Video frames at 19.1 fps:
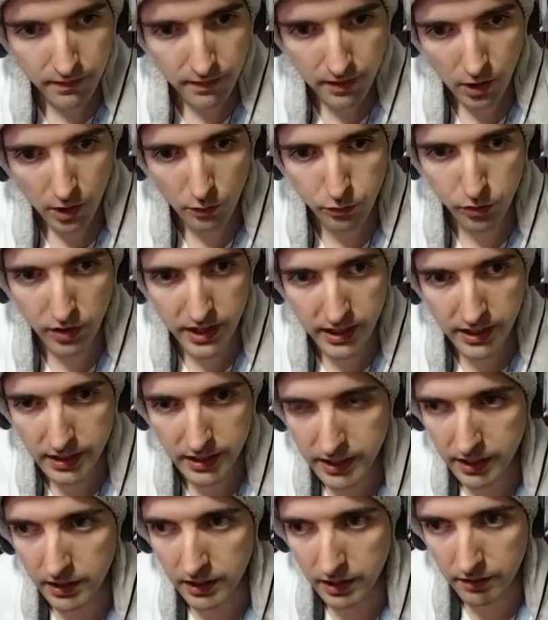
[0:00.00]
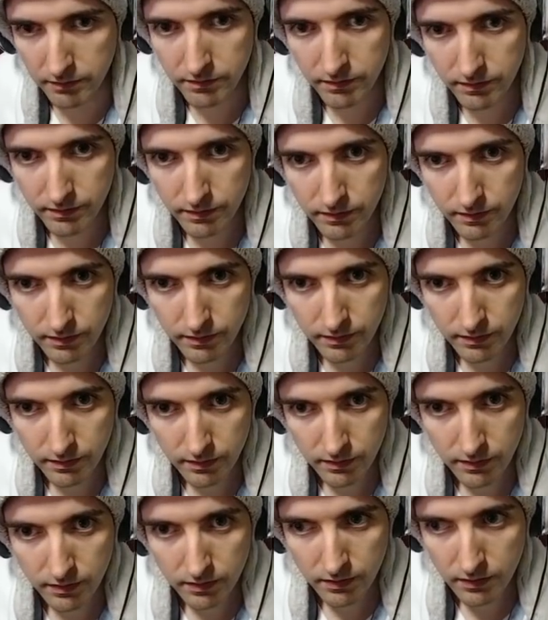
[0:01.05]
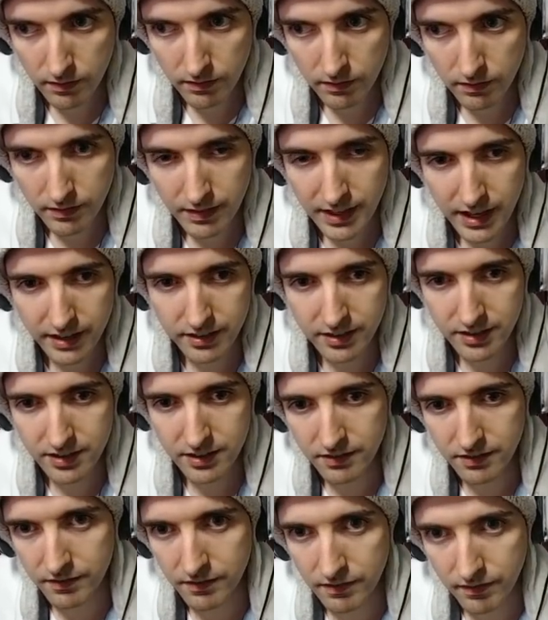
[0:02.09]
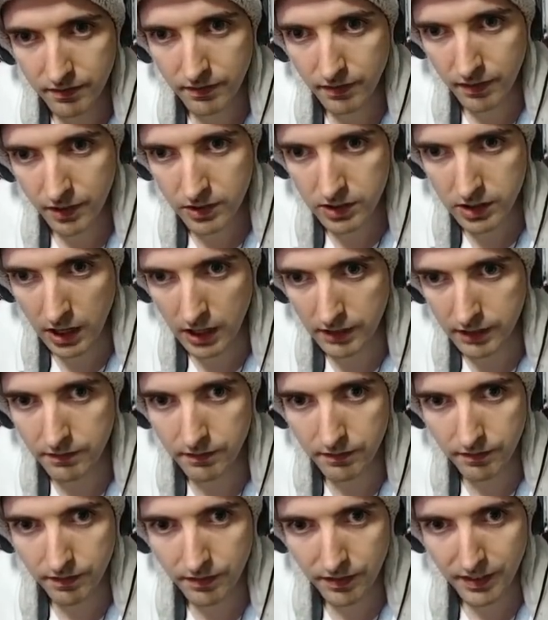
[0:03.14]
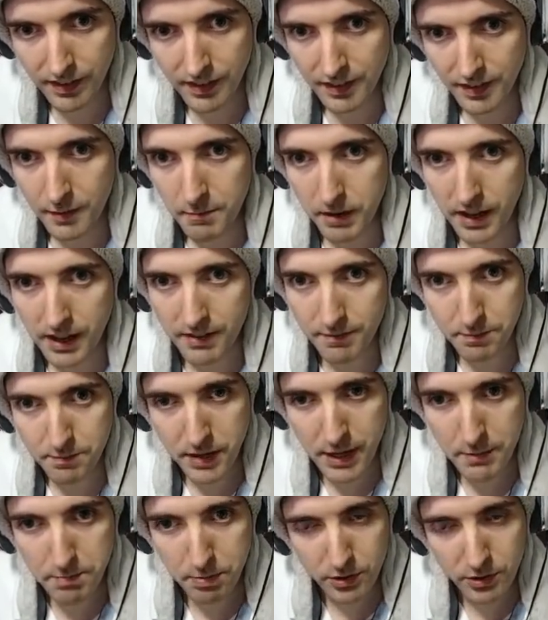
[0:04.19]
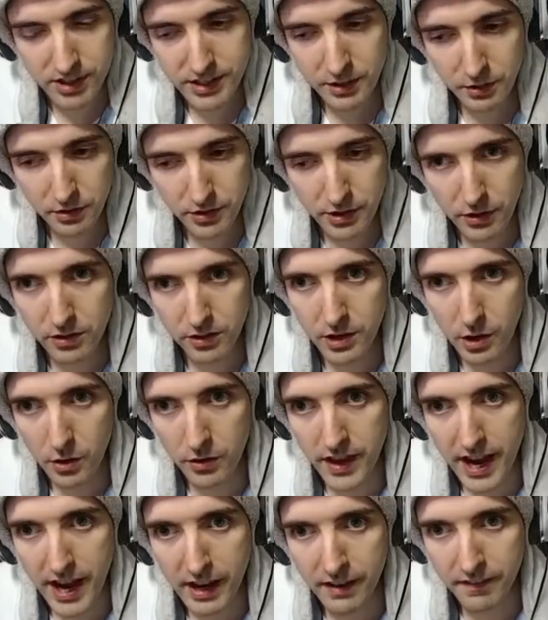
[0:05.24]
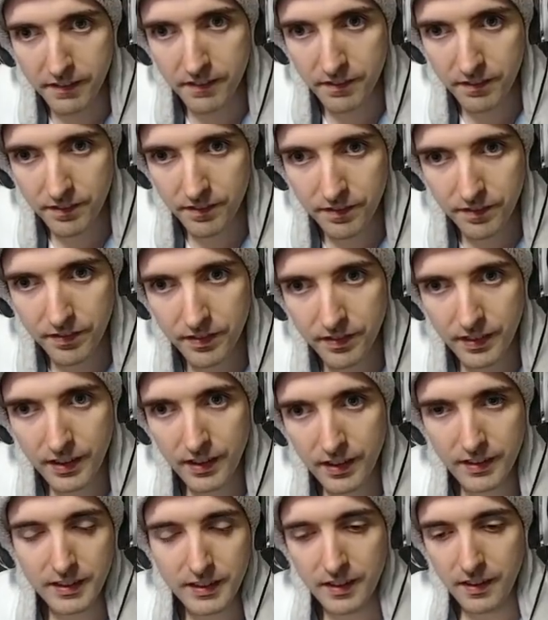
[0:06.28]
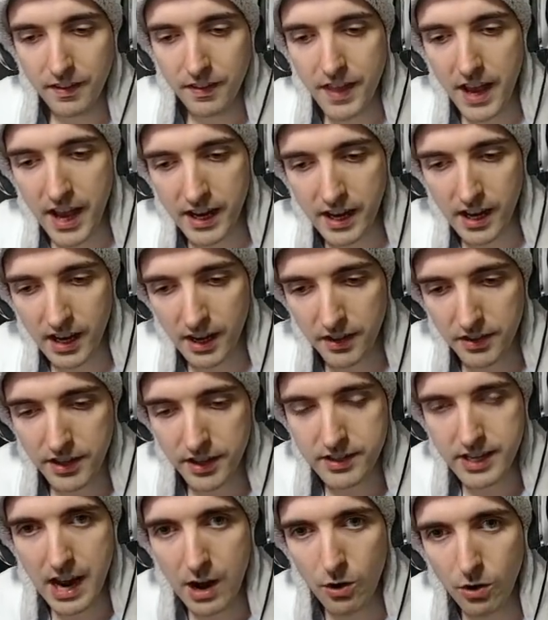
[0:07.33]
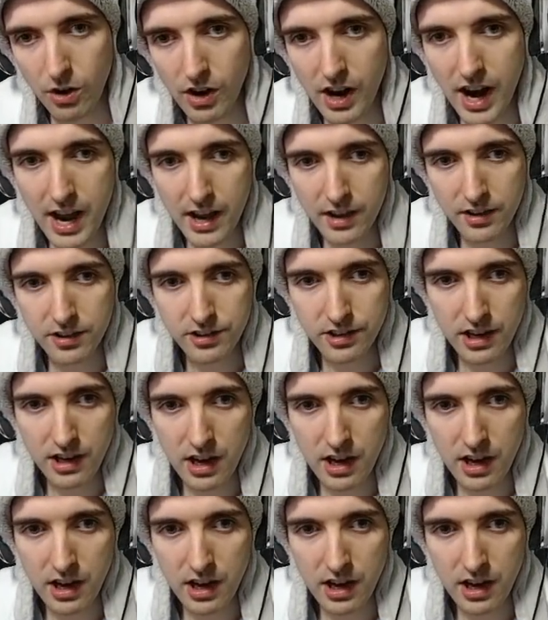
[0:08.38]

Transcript: Hopefully you can kill him. Nice. Solid. But people still don't know that the tower has